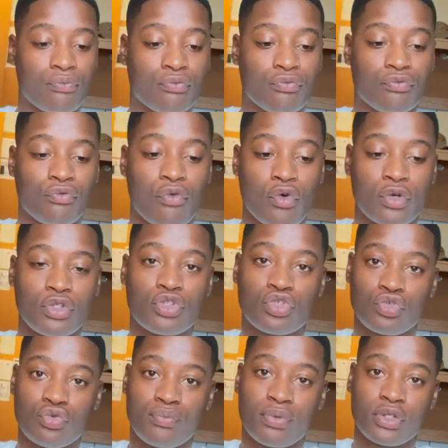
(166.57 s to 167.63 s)

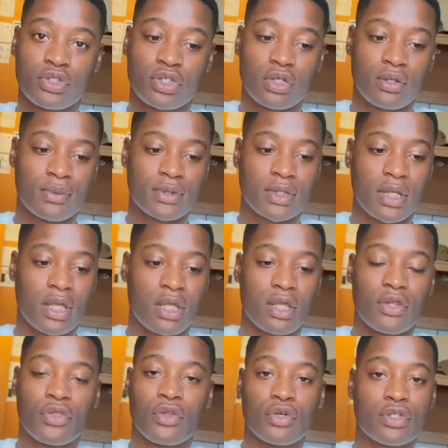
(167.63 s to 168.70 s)
42 push-ups, and
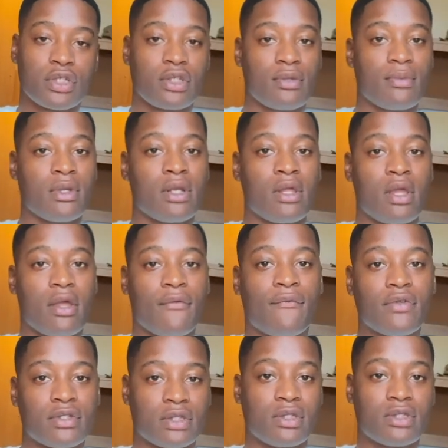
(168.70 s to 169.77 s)
13-minute and
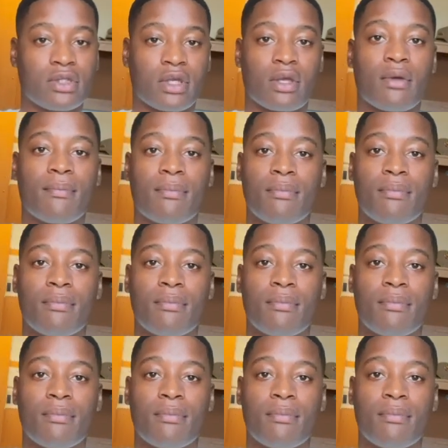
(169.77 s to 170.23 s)
15-second